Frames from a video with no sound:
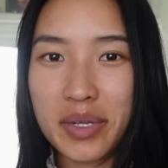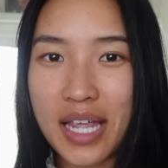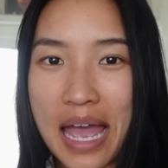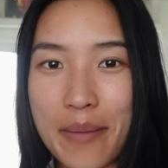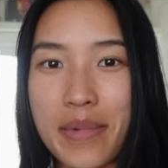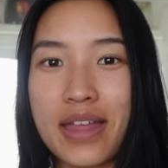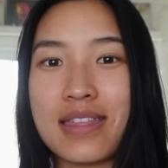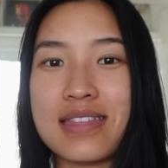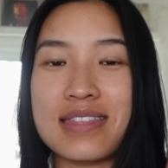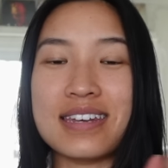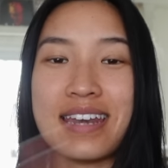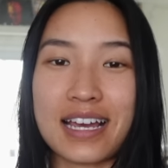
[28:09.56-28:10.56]
p.m. and
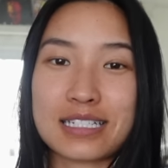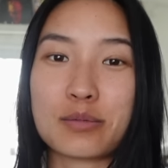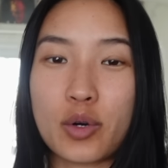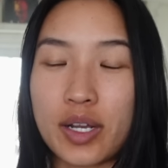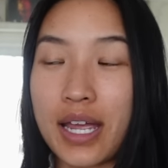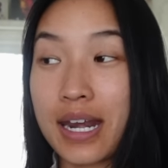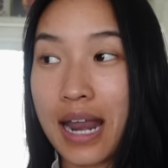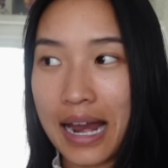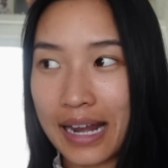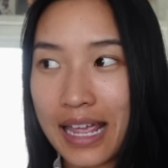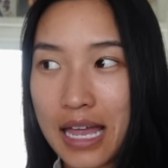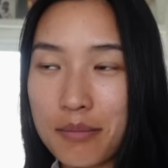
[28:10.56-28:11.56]
then the next morning at
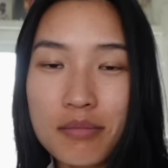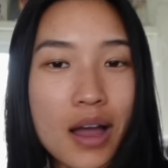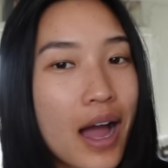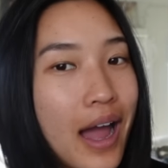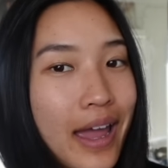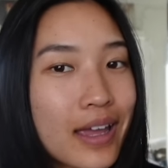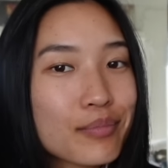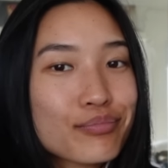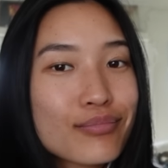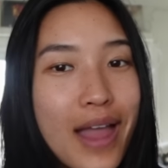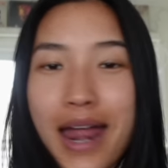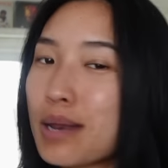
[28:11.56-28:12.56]
9 a.m. I
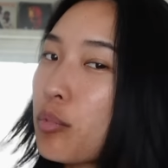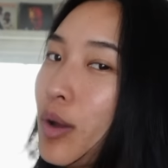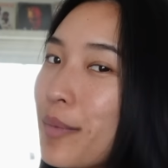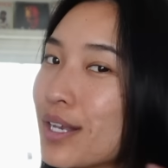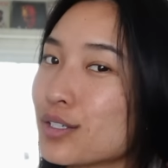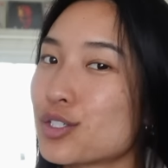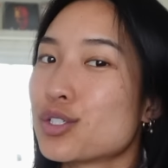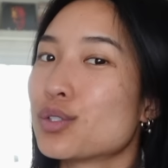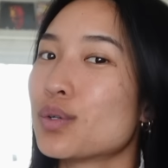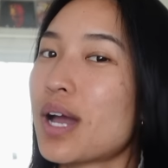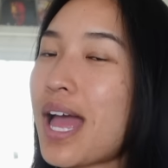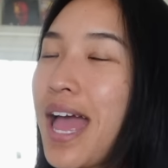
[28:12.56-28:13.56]
had an appointment
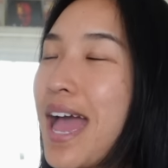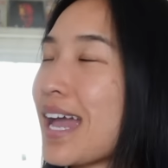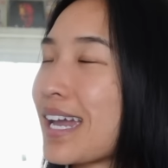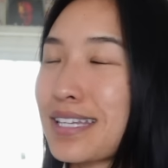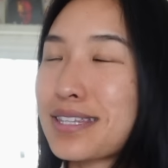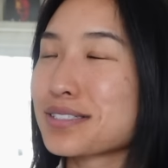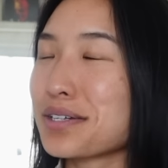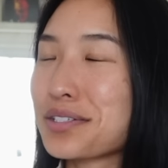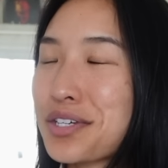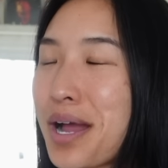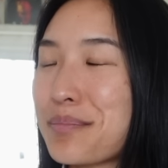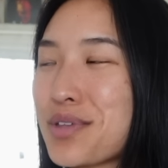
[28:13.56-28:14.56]
to get this all
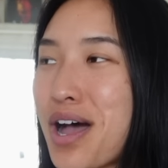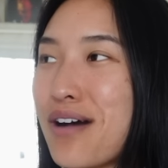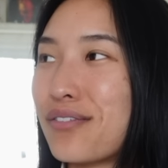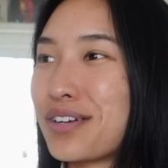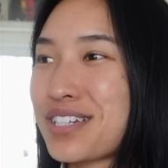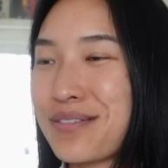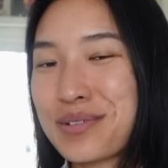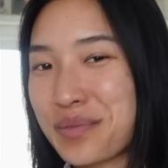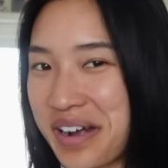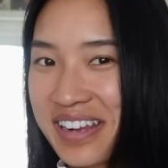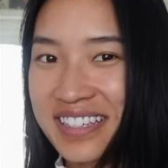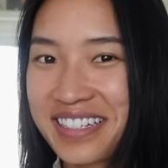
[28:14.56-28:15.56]
chopped off, which I've been
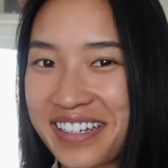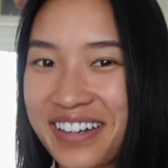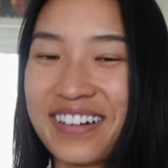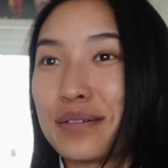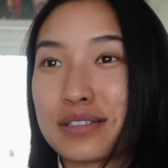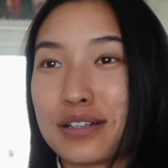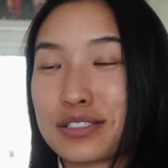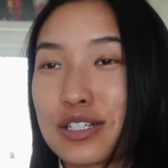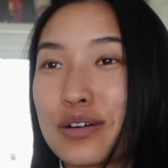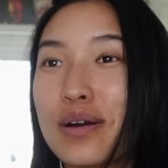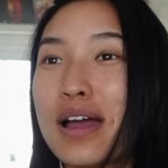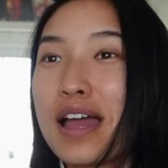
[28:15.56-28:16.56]
waiting to do. It was
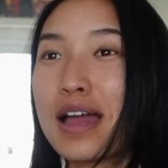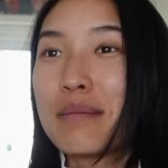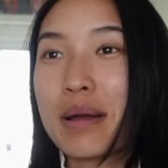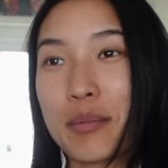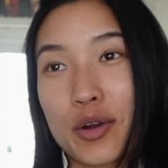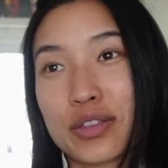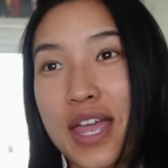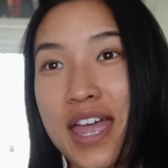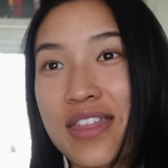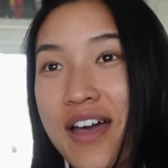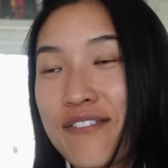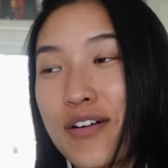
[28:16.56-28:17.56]
also my
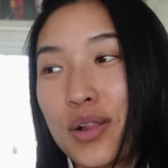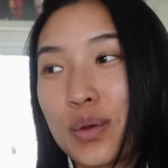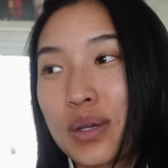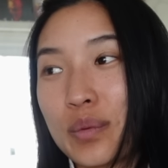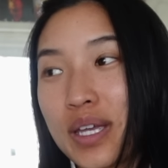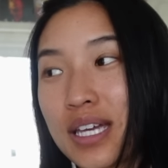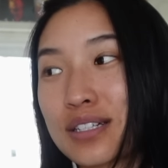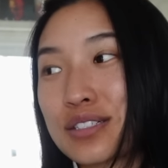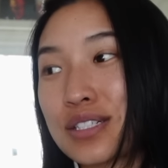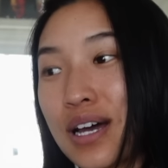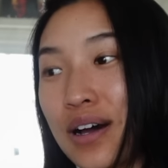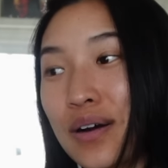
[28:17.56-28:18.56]
birthday that following week,
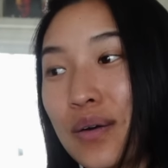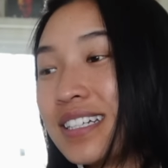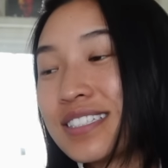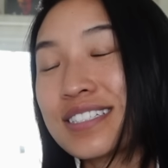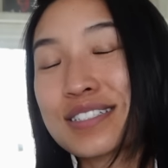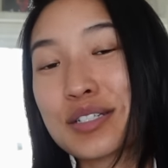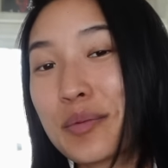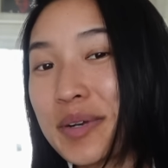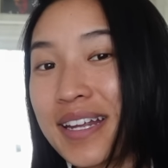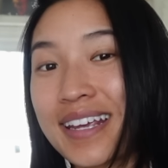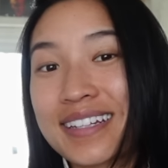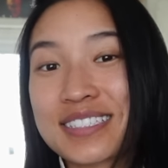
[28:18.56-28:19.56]
so just so
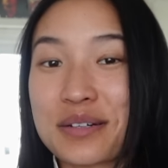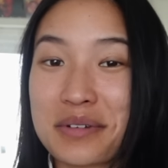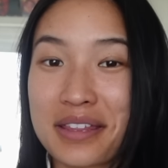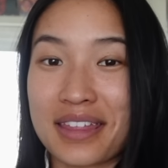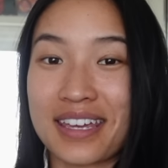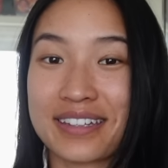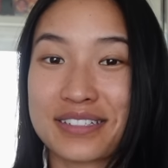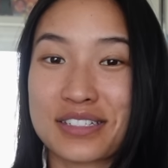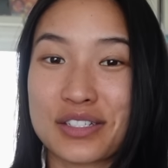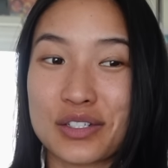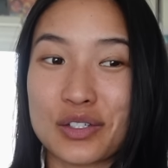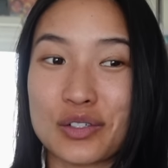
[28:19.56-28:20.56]
many, so many
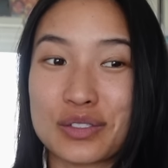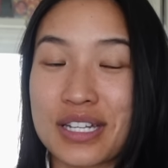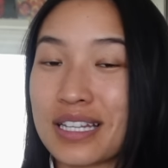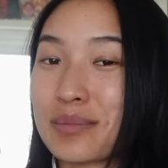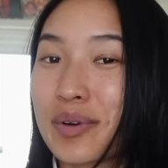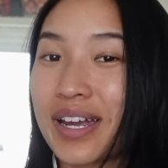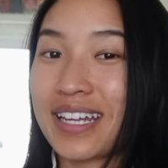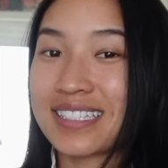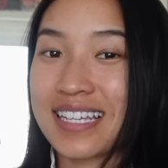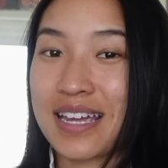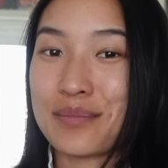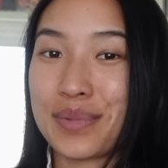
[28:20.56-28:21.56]
things to
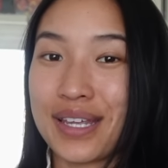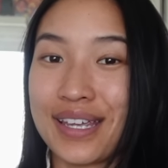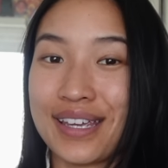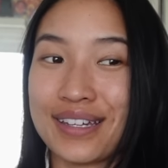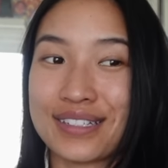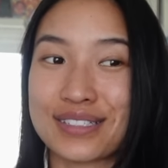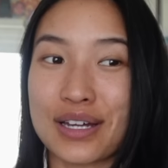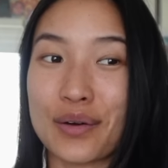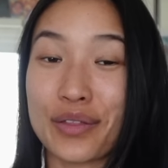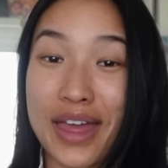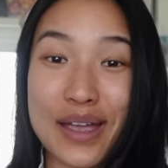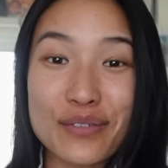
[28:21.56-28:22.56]
celebrate and be
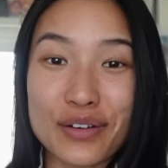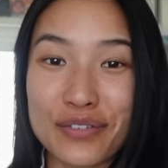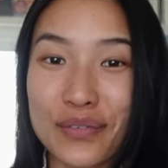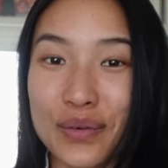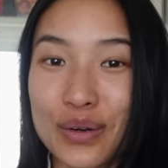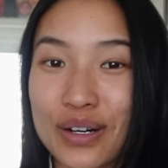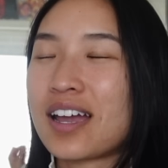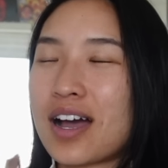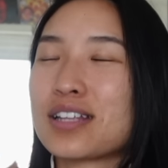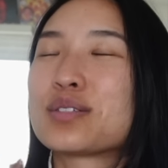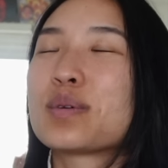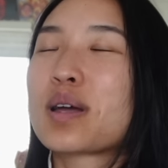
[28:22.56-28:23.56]
so thankful for.
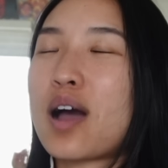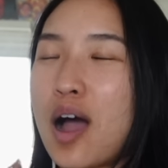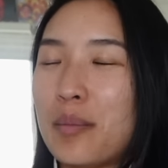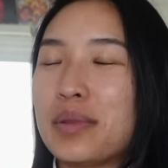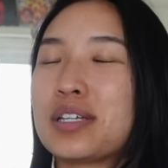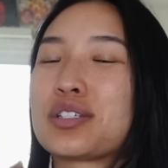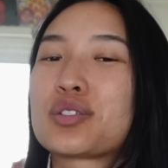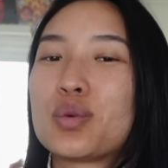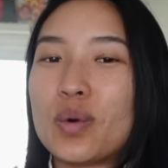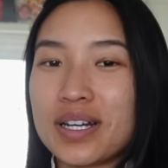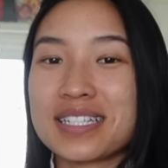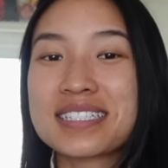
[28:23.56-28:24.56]
Got to accomplish
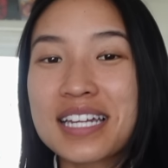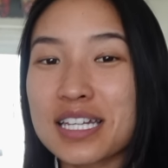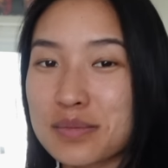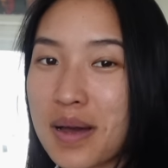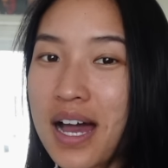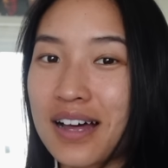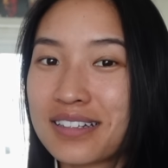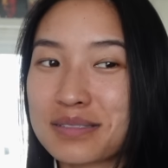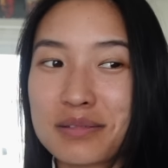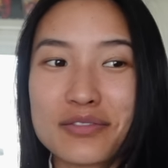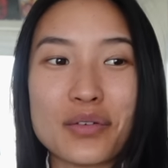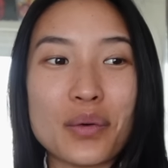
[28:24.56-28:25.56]
26 miles
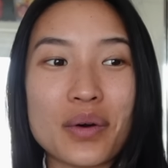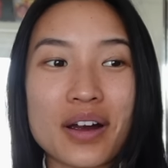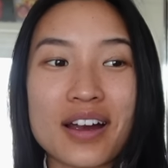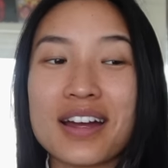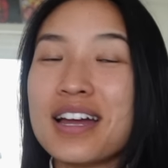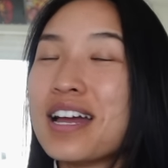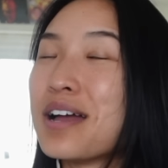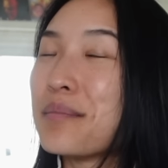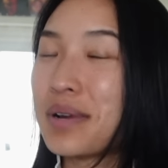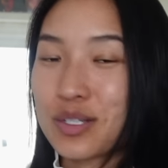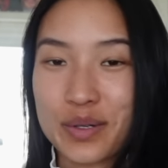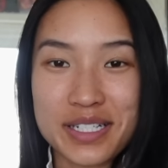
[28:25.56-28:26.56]
before
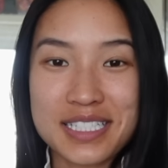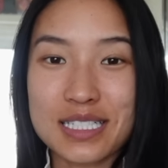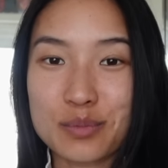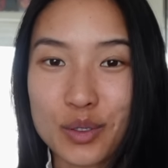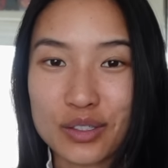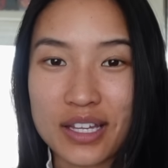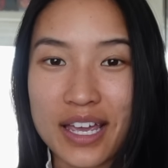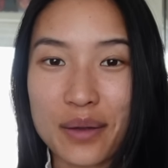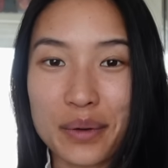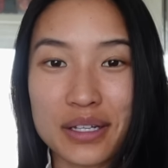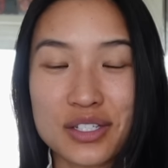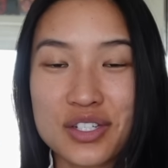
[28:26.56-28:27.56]
my 26th birthday,
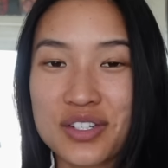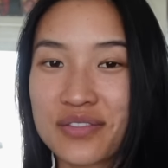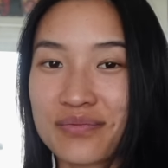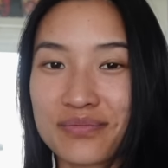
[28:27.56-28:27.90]
which